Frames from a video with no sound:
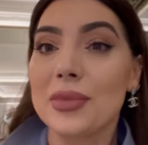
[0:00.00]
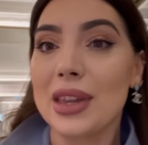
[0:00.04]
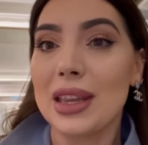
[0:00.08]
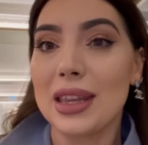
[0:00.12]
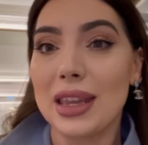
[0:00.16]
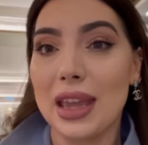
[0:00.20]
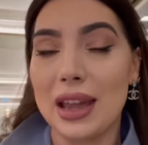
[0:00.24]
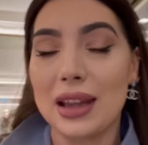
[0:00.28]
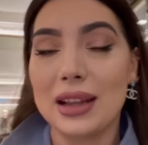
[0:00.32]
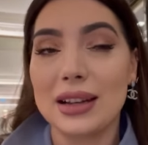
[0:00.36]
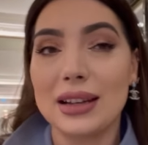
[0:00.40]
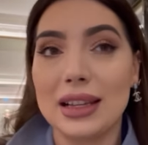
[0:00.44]

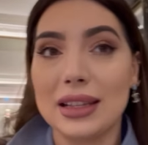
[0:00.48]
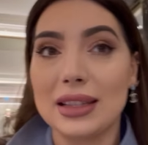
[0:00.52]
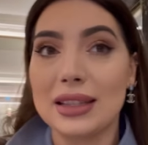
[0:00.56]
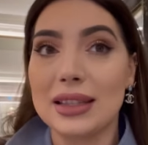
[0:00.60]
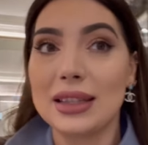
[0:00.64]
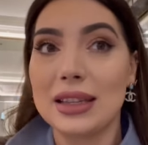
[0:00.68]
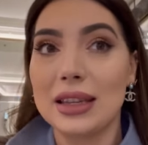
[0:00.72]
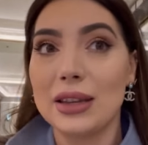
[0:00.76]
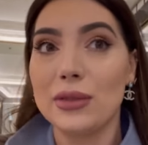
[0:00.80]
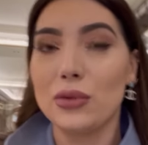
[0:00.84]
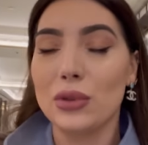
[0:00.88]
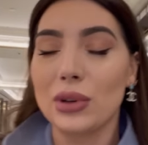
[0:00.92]
yeah, let's
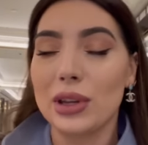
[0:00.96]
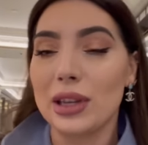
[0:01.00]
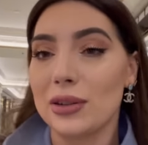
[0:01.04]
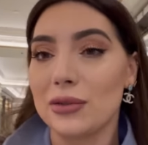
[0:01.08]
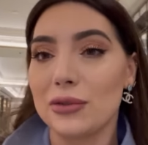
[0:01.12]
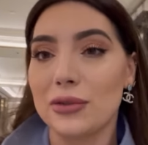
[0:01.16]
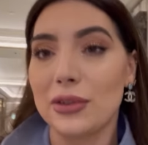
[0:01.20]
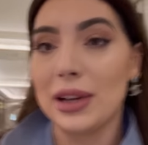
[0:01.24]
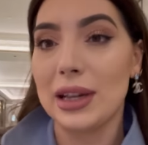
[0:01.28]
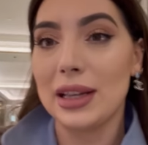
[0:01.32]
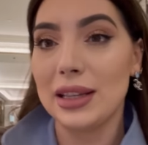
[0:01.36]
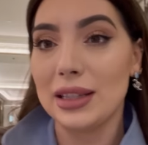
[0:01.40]
see if we can
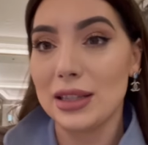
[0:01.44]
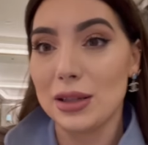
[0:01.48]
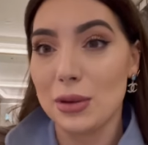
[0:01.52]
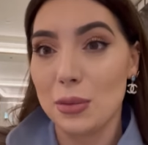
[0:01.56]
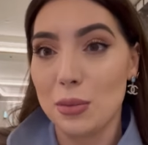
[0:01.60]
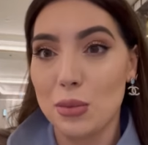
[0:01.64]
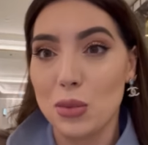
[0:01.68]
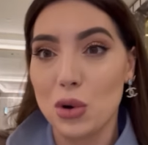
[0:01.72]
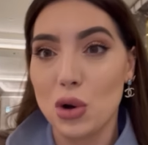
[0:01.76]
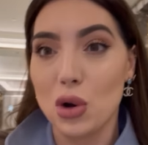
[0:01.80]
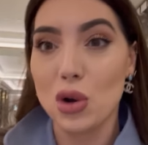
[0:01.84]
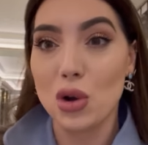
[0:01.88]
find
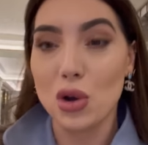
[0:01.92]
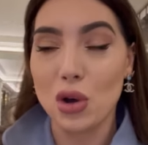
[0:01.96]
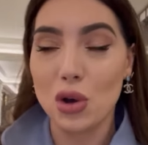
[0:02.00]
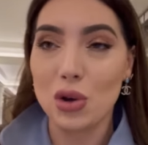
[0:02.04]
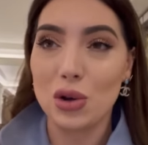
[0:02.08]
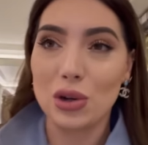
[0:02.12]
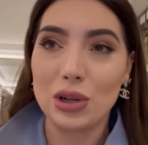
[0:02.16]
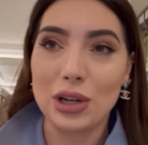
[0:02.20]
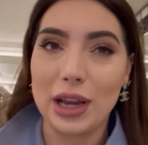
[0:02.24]
more COCO